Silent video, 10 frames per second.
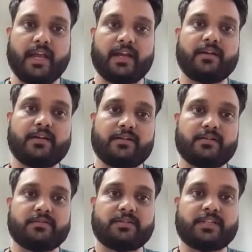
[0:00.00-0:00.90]
and
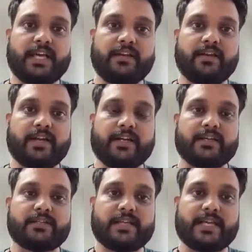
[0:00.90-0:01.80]
then it
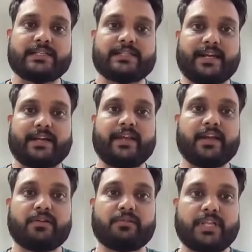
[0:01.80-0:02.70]
is
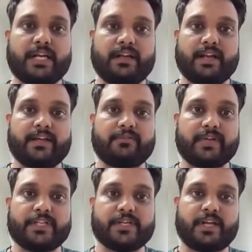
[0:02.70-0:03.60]
extracting out that client
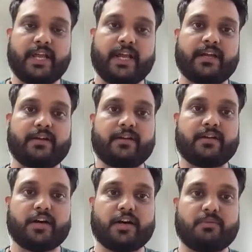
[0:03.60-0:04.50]
fetcher and
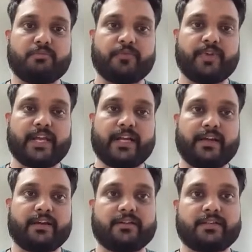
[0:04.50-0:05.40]
moving it
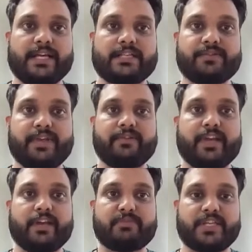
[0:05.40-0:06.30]
here. That's why we
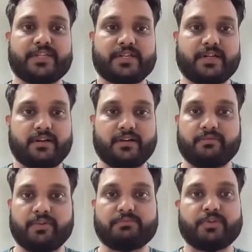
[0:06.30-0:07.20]
have mentioned
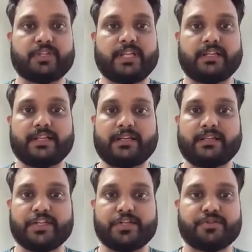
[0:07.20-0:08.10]
one more thing, that
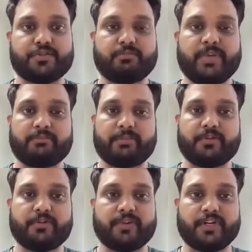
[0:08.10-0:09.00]
this should be a
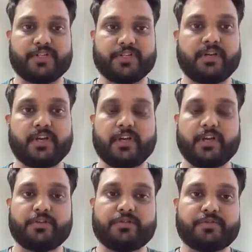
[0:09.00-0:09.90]
pure function.
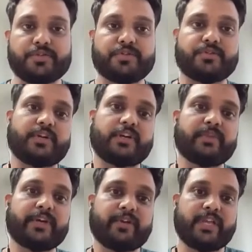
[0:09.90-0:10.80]
You shouldn't
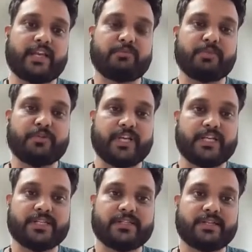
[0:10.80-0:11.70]
be doing any
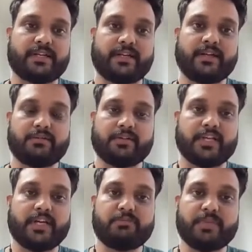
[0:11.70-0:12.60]
mutations
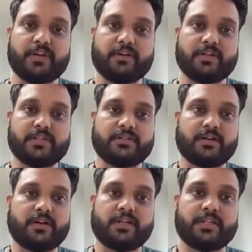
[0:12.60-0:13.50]
in it, because
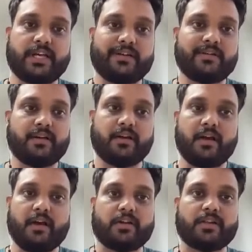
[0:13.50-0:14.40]
then
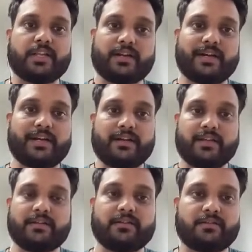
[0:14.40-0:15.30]
on the
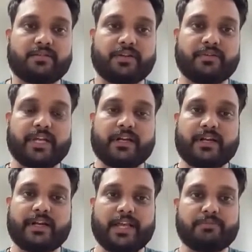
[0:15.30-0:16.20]
during
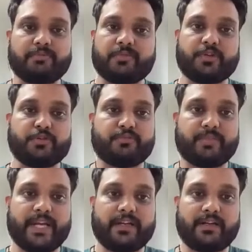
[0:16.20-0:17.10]
runtime you
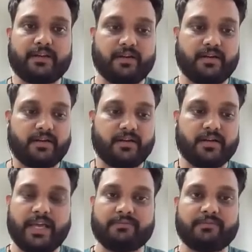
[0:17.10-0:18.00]
might
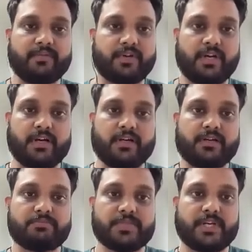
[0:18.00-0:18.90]
have
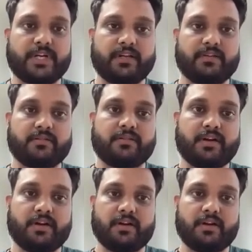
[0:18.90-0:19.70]
certain